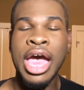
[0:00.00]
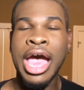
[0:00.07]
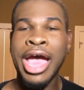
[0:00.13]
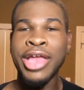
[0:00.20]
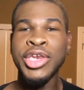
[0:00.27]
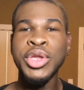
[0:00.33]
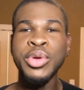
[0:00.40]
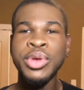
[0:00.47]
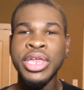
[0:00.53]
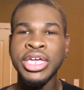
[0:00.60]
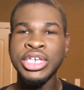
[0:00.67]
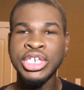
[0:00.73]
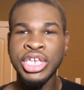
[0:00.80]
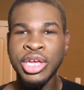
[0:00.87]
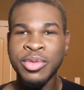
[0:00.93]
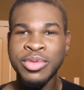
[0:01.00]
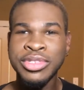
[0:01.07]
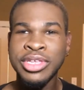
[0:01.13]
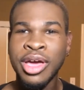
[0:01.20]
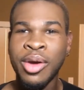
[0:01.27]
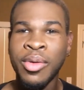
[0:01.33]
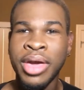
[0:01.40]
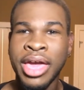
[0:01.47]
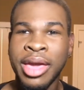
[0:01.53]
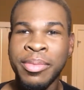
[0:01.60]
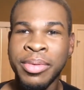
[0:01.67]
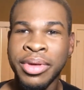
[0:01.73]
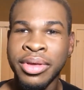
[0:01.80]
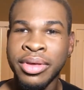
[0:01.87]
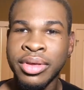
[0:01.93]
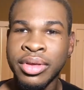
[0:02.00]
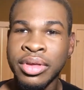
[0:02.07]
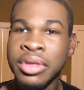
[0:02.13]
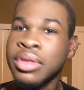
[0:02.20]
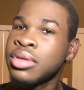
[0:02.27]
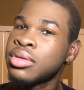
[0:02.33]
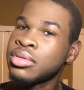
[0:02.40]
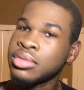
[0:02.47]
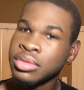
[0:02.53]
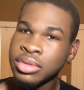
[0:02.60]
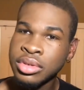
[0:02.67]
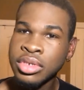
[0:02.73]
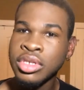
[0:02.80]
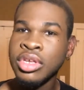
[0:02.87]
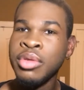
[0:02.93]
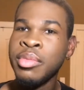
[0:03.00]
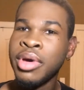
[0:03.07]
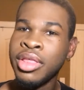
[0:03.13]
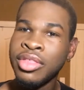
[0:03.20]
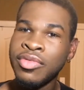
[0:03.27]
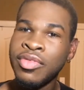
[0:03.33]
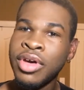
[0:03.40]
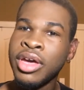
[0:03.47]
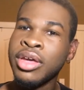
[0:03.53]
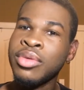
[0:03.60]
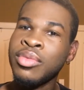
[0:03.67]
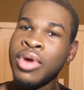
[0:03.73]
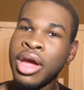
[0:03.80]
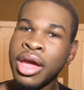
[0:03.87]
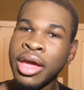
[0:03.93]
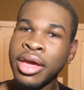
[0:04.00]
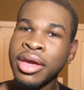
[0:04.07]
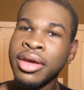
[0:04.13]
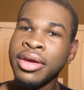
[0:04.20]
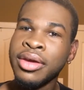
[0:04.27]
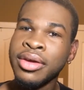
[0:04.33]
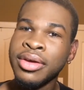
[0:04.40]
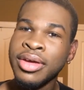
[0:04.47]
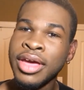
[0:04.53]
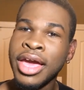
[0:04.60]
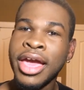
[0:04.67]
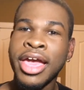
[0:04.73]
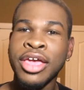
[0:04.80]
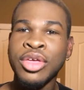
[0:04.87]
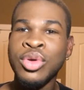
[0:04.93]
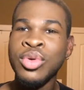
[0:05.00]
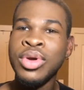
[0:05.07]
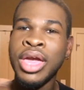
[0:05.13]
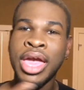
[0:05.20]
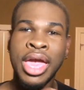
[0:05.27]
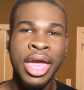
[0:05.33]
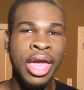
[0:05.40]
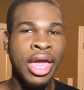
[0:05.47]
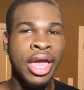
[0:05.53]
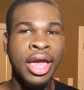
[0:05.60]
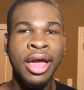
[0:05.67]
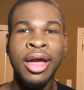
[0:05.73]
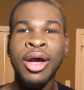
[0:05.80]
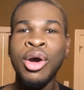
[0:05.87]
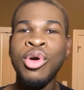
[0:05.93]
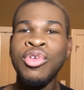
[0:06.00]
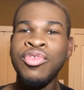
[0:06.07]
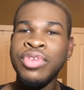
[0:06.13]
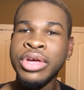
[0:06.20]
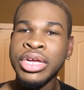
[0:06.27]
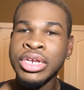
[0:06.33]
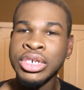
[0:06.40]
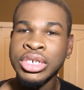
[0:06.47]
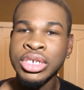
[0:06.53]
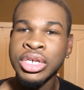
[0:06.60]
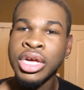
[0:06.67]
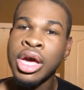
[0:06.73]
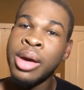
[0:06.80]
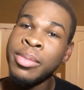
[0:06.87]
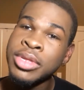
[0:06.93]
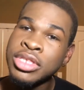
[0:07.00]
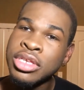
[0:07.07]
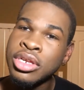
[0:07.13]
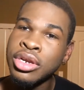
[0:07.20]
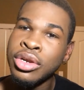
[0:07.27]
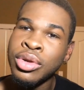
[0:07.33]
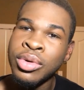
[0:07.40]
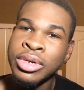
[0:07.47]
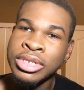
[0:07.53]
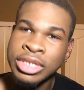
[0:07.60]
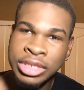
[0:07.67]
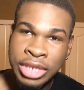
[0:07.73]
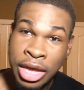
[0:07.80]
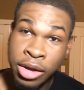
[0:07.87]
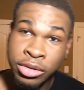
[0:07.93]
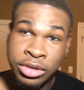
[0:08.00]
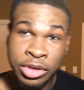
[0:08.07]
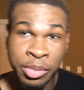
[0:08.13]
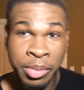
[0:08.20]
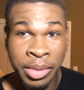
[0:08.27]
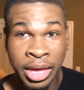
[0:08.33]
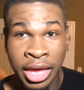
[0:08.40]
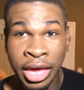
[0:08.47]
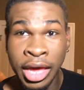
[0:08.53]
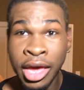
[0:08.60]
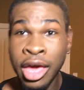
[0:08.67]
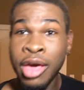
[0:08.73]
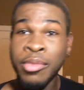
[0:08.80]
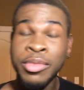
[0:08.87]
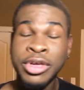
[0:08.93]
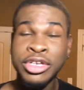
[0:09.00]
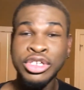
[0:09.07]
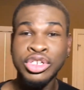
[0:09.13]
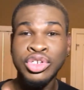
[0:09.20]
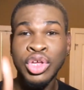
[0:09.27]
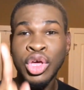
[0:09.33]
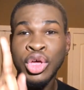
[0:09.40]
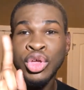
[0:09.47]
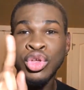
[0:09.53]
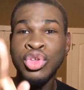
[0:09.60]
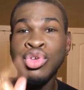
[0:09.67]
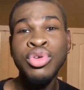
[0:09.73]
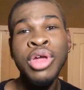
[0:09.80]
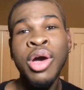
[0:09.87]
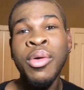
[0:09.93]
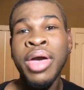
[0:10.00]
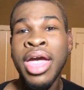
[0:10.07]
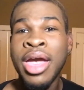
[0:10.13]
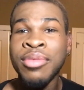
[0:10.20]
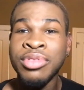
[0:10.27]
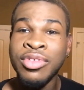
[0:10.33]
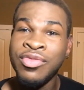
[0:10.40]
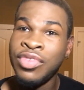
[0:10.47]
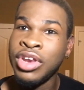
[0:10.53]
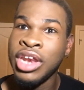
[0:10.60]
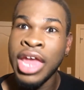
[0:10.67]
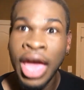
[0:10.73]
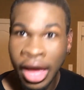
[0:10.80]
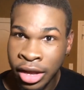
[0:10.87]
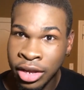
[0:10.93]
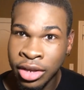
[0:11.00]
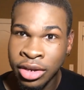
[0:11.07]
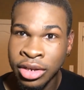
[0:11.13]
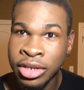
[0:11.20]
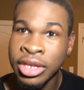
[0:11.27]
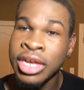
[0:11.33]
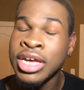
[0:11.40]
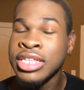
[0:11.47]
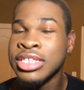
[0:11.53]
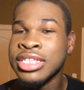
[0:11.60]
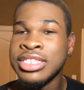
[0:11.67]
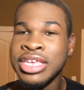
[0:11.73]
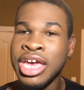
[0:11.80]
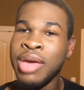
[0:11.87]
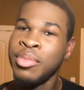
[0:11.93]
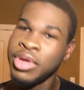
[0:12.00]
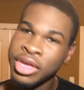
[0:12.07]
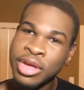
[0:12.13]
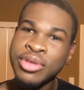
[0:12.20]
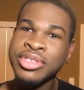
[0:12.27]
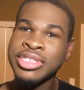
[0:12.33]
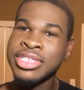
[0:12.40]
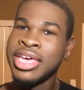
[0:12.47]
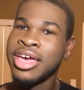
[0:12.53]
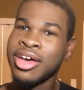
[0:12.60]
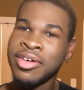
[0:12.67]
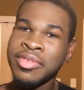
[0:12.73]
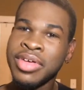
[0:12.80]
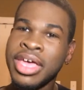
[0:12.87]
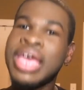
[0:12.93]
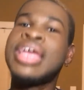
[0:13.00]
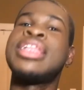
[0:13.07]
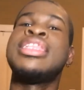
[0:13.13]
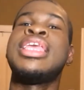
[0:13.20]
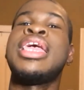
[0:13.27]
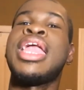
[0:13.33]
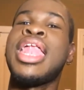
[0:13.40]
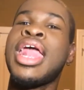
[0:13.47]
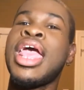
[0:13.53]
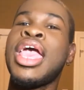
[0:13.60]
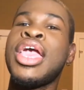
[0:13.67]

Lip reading: I knew that shit was gonna happen. You motherfucking right. And you get goldfish coming to the door to talk to me because you don't have the vernacular to tell me yourself that